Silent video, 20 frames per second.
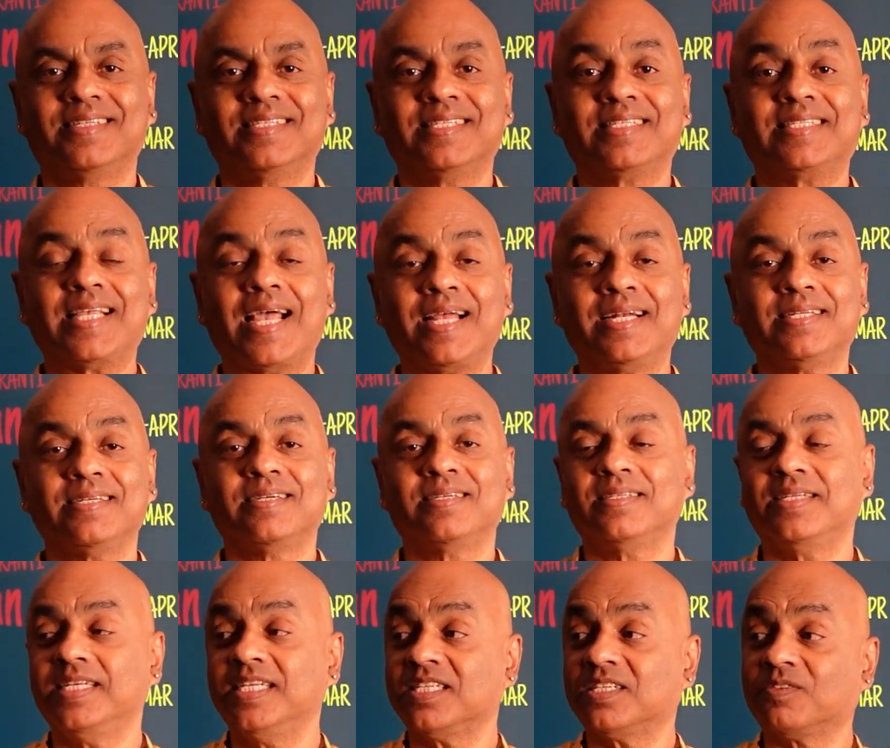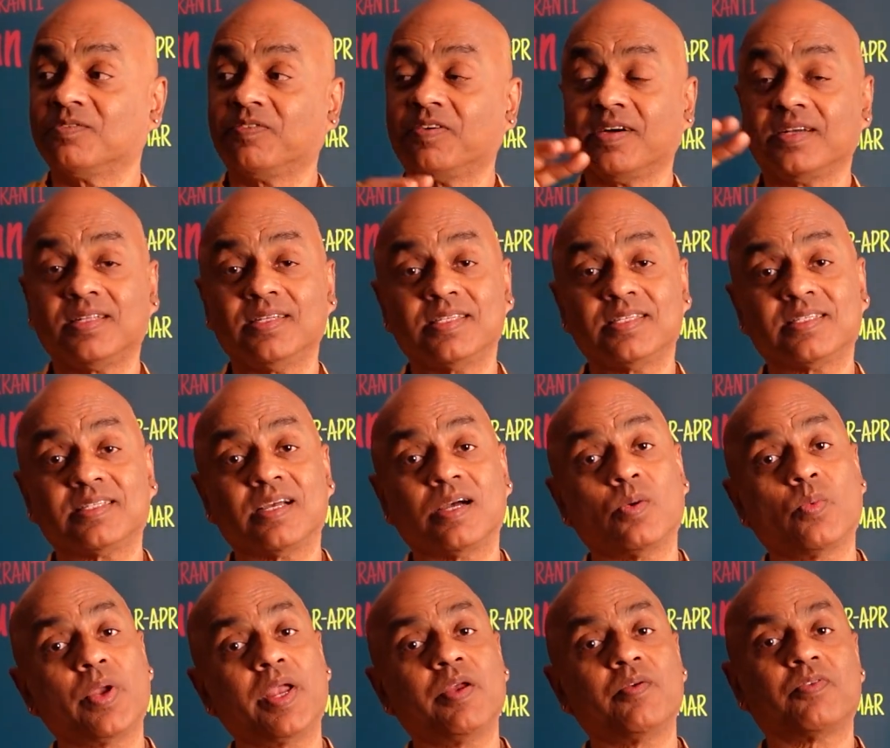Saturn is furthest
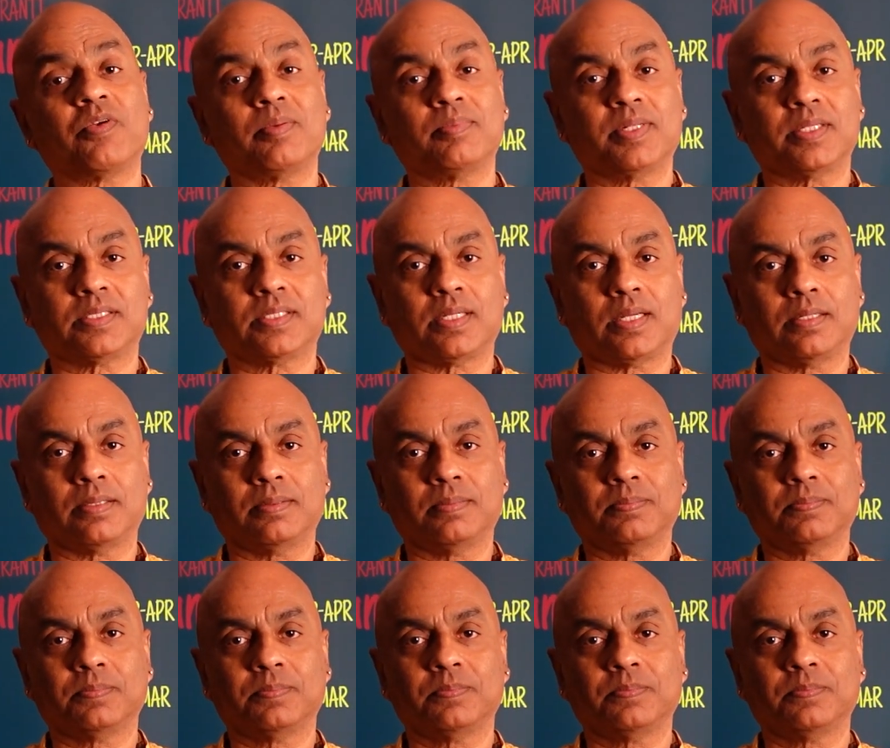away from the sun.